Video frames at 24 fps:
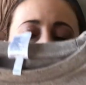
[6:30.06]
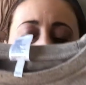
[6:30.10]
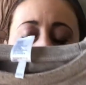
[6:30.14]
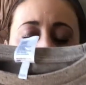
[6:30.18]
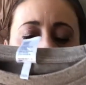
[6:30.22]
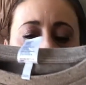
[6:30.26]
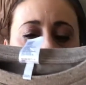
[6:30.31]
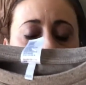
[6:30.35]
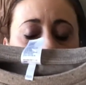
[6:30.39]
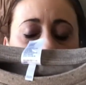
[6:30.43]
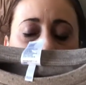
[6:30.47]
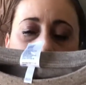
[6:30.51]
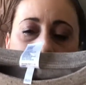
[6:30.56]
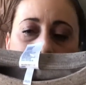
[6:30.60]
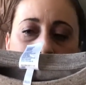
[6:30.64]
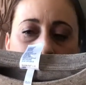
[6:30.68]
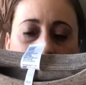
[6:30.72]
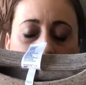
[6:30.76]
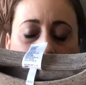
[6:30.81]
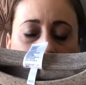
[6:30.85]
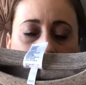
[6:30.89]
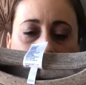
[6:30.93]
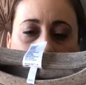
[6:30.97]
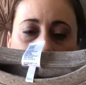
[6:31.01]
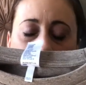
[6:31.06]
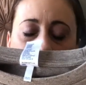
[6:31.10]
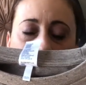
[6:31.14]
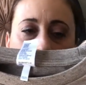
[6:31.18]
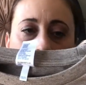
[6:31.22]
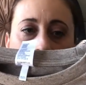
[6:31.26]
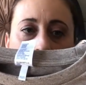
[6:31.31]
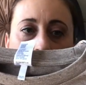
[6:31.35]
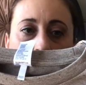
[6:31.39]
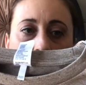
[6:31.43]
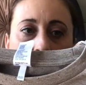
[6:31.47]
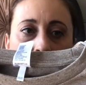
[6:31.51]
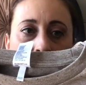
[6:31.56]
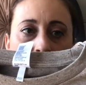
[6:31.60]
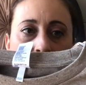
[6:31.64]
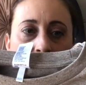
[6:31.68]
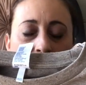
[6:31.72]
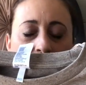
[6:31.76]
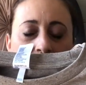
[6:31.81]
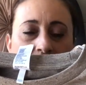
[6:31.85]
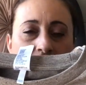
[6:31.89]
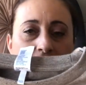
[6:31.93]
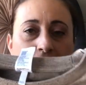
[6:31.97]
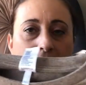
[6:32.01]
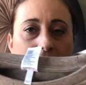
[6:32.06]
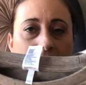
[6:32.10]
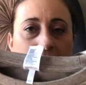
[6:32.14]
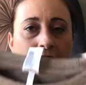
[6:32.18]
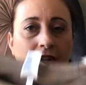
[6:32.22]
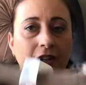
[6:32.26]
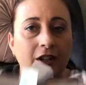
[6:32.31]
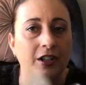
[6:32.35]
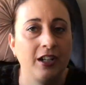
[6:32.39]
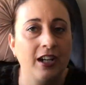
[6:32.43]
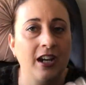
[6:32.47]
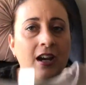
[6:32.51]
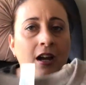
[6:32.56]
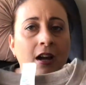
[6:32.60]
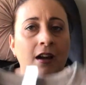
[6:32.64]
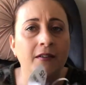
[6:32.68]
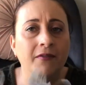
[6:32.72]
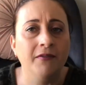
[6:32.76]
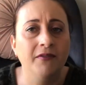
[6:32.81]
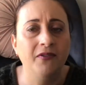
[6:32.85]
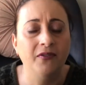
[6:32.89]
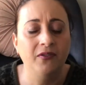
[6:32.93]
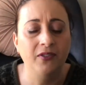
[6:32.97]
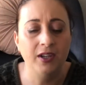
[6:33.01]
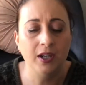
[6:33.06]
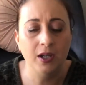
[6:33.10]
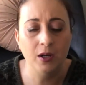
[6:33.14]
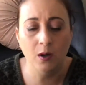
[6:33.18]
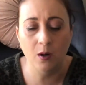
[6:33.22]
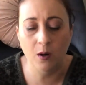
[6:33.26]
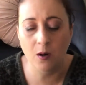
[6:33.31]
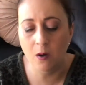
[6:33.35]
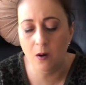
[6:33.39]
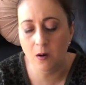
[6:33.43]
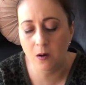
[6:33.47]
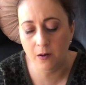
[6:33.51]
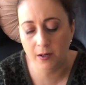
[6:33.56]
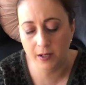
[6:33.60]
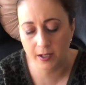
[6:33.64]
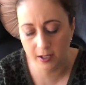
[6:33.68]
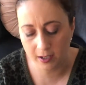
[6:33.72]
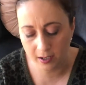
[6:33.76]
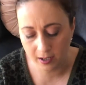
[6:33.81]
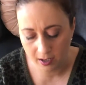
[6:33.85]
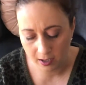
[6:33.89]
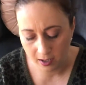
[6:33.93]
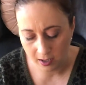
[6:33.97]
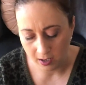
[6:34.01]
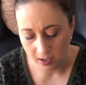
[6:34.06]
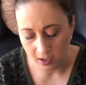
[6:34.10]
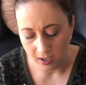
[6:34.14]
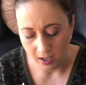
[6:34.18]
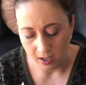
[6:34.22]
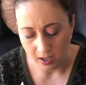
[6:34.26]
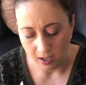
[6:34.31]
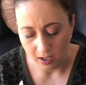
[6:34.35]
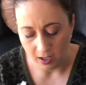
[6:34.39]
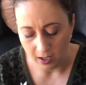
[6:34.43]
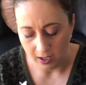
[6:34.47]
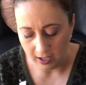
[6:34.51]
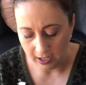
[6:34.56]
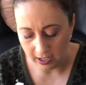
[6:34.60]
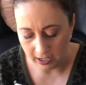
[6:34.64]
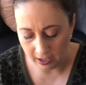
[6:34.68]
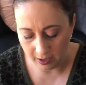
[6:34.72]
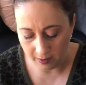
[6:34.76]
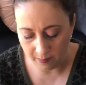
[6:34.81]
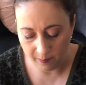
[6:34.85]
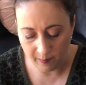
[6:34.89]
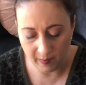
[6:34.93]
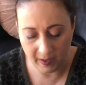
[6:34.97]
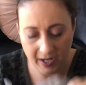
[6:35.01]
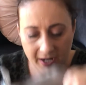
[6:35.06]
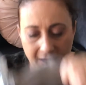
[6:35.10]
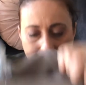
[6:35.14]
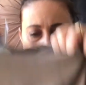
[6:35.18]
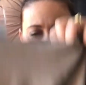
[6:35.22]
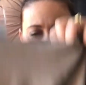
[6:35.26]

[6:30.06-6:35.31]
get it in this other color because it was just so comfy on, and it'll